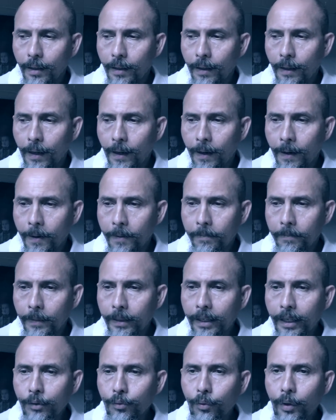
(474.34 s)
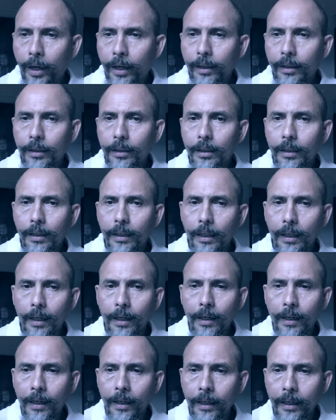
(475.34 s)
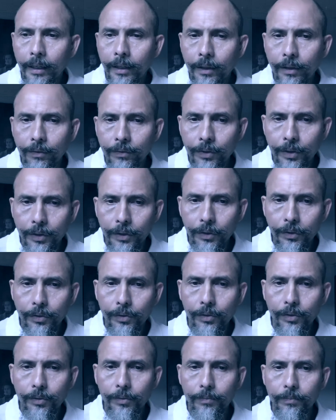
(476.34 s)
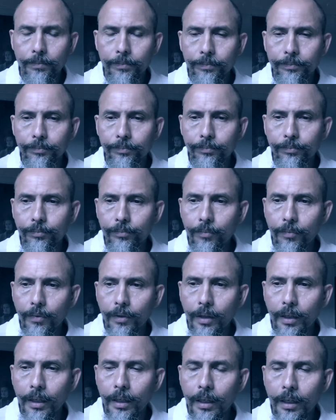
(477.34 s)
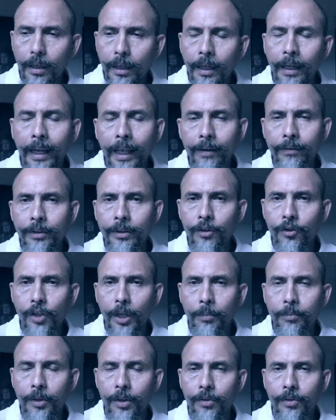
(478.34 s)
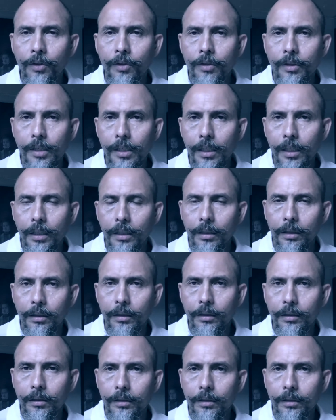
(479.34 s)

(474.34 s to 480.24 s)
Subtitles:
And that's why in the verse 11, chapter 13,